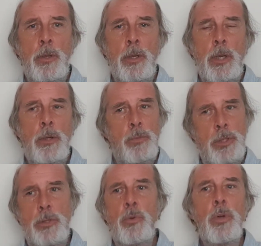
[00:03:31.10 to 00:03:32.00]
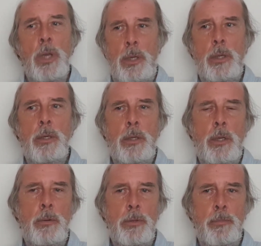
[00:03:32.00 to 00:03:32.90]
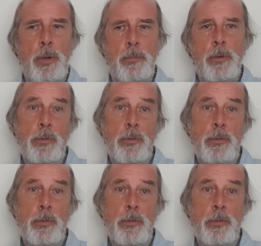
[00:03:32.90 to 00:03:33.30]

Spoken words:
And it was this old guy in the pub.